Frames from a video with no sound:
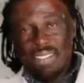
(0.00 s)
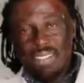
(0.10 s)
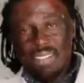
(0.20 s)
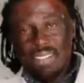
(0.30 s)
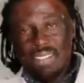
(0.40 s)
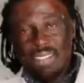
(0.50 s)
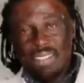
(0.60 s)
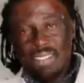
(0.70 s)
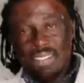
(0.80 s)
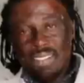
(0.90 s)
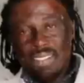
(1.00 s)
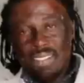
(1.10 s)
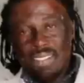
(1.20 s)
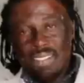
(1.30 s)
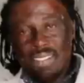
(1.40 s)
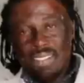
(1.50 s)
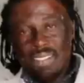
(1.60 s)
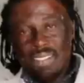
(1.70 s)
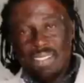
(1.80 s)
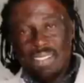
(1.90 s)

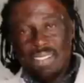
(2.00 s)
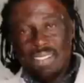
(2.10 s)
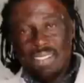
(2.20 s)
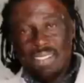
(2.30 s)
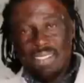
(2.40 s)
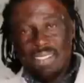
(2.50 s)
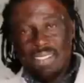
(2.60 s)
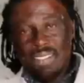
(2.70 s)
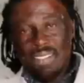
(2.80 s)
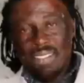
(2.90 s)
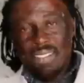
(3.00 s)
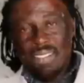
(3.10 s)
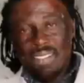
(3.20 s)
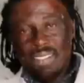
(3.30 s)
[no speech]